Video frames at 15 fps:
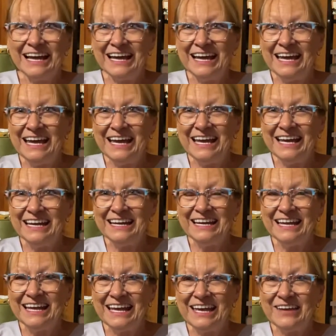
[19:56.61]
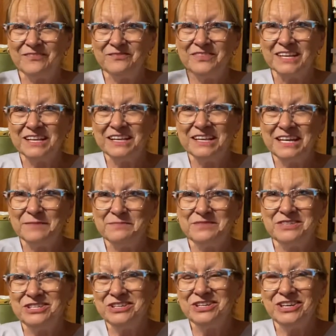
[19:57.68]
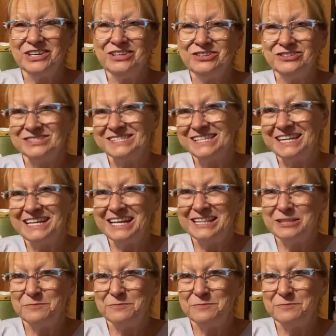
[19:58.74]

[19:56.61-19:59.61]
And if the clip took, you'll see it at the